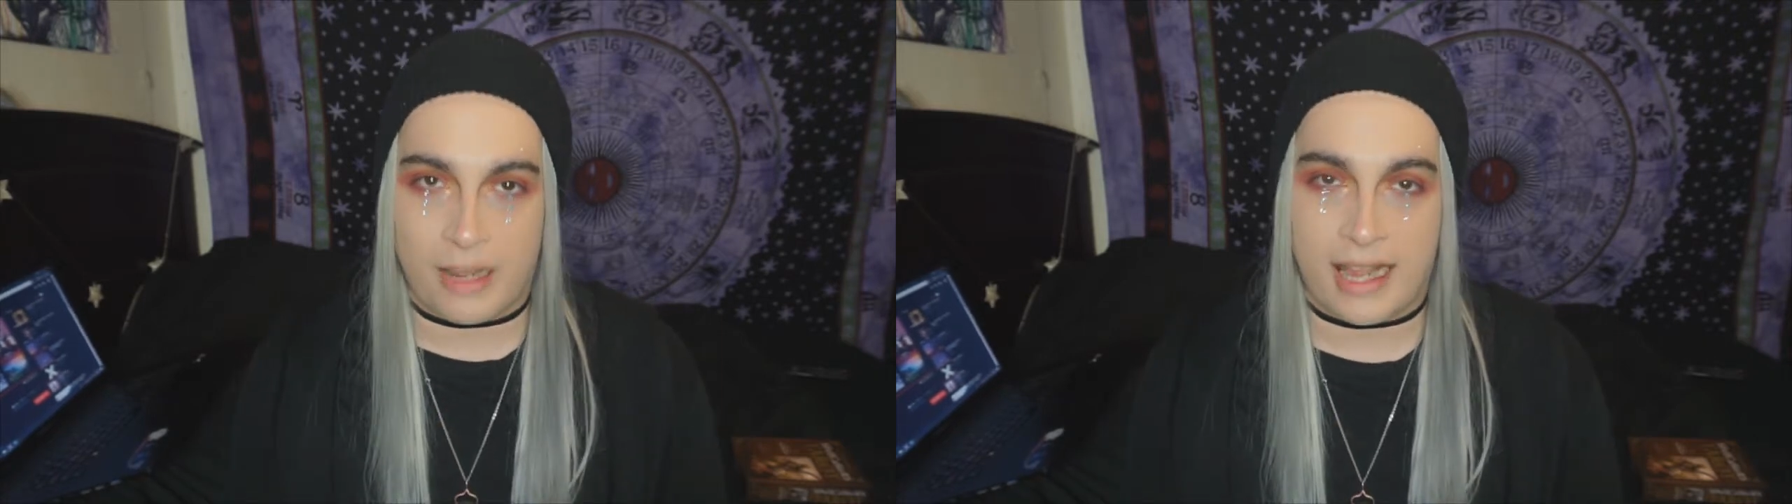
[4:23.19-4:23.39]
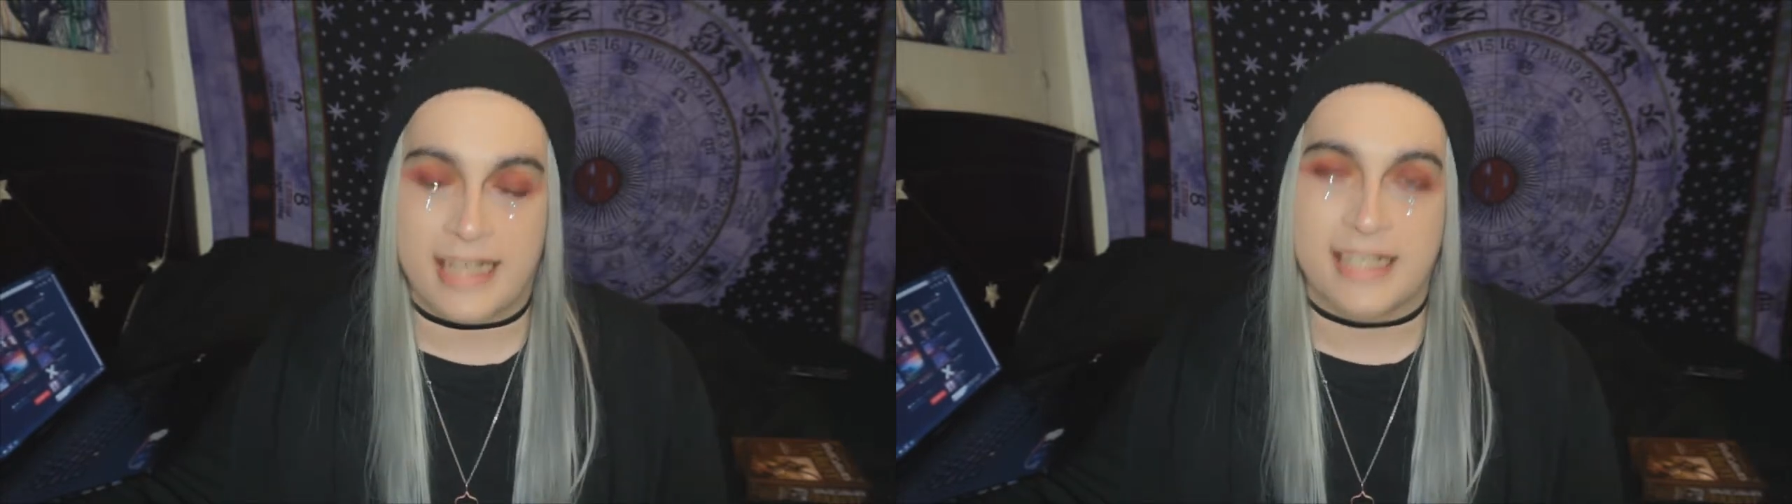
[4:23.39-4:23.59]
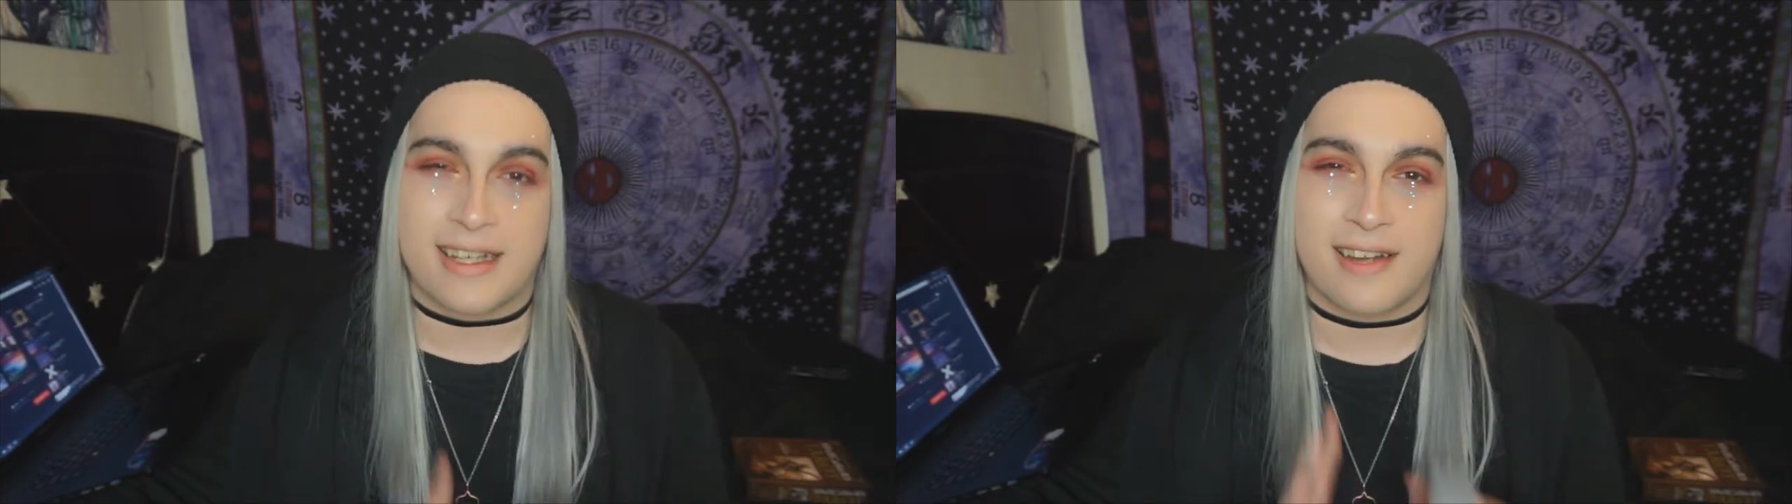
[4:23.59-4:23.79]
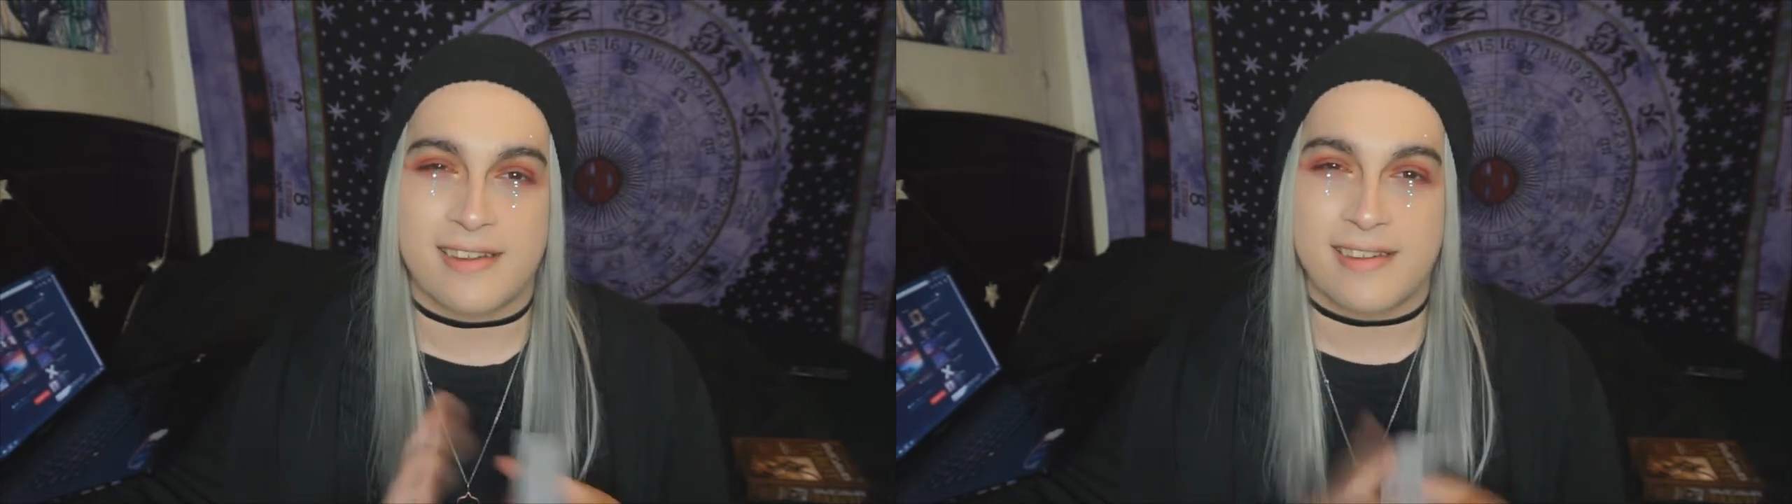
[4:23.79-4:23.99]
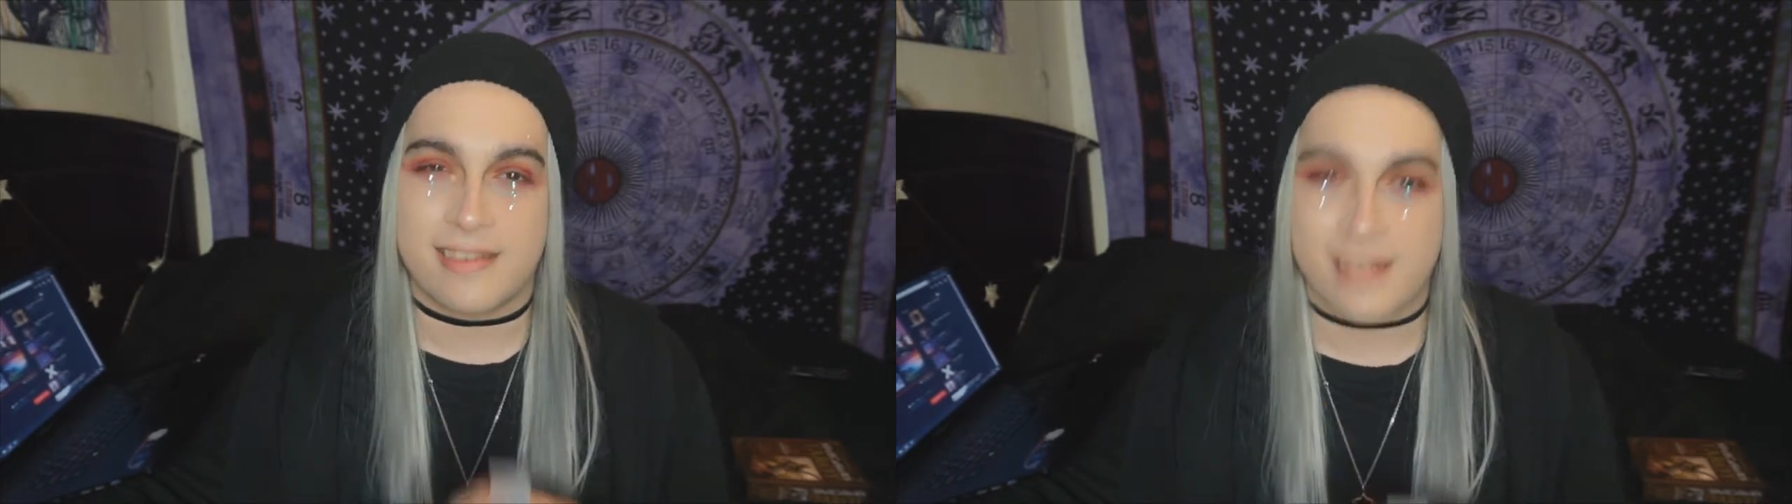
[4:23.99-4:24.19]
but I cannot
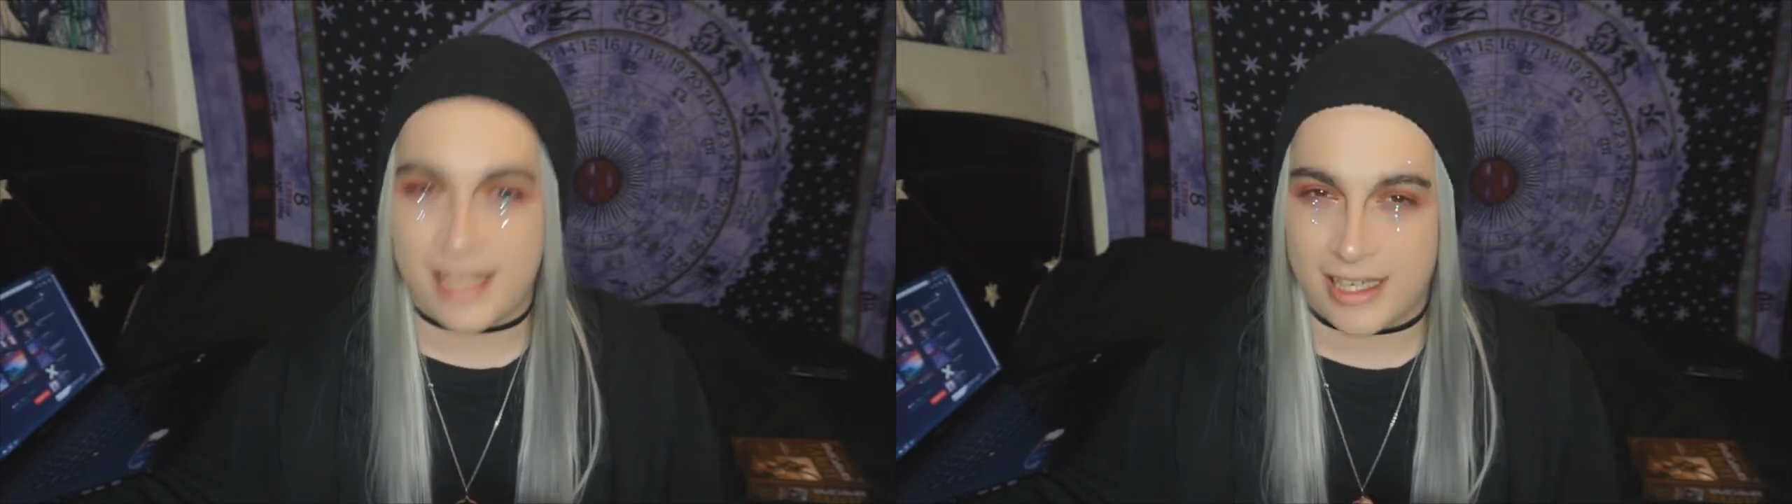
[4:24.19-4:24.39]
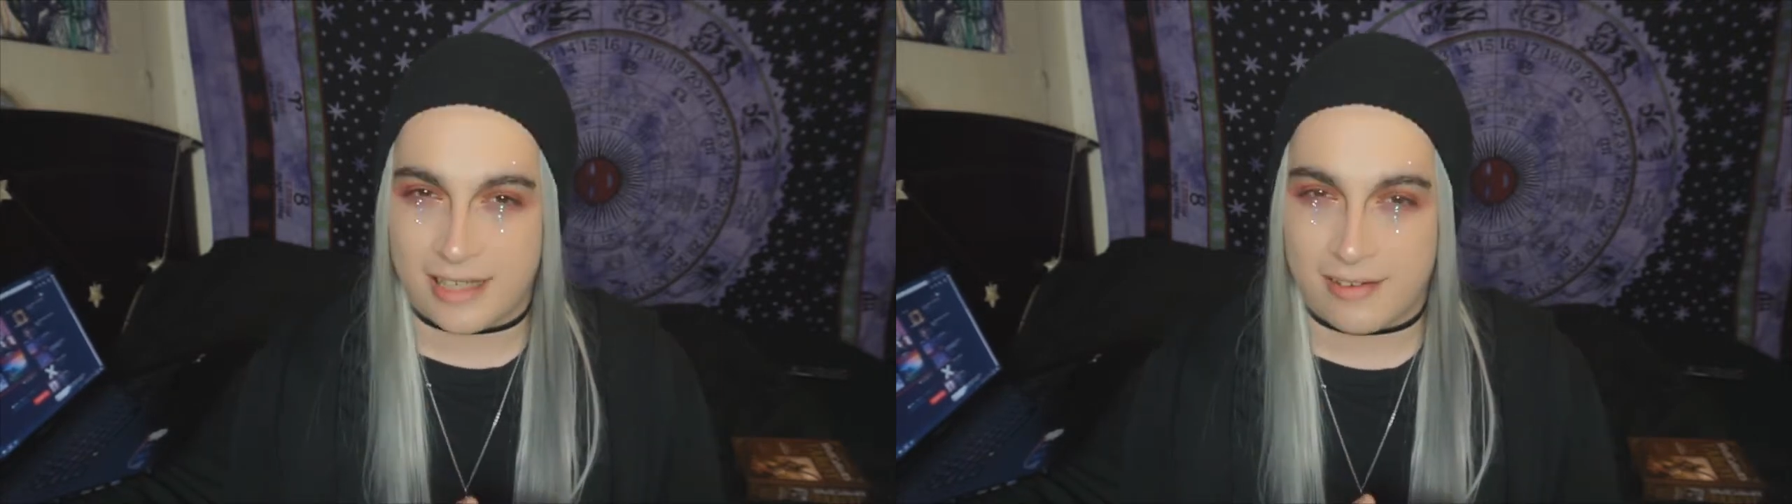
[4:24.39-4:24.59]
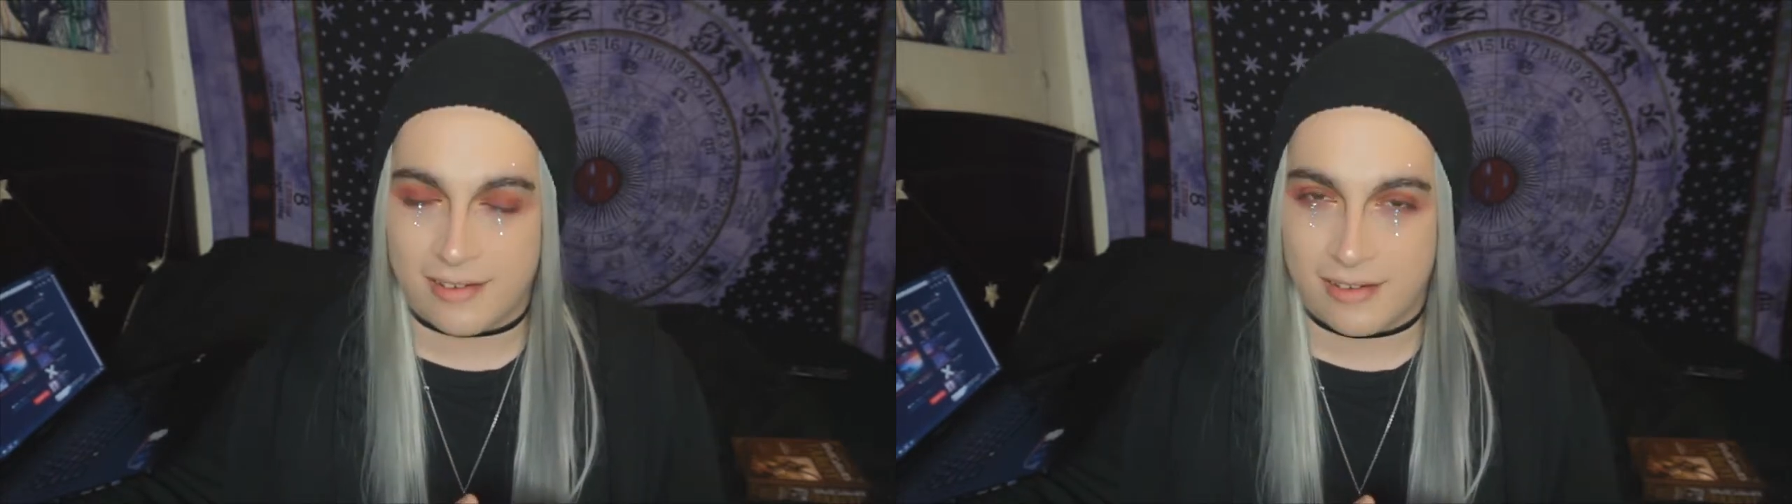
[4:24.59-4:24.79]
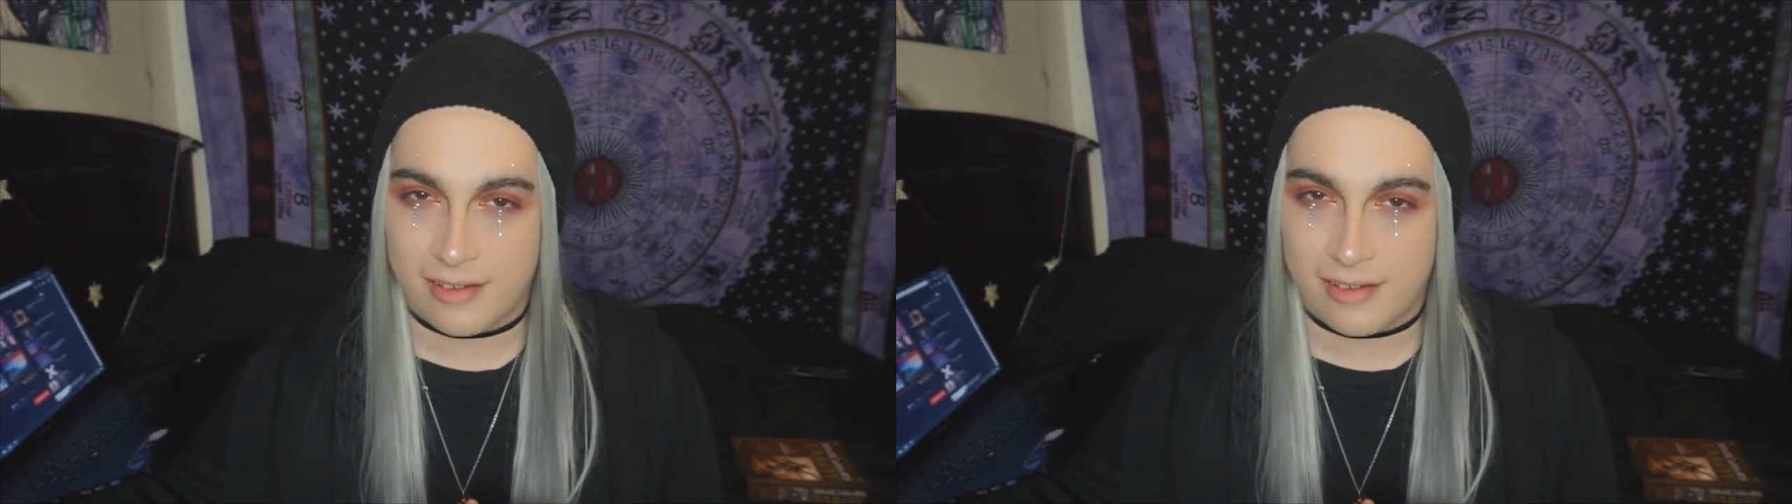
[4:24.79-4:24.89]
stand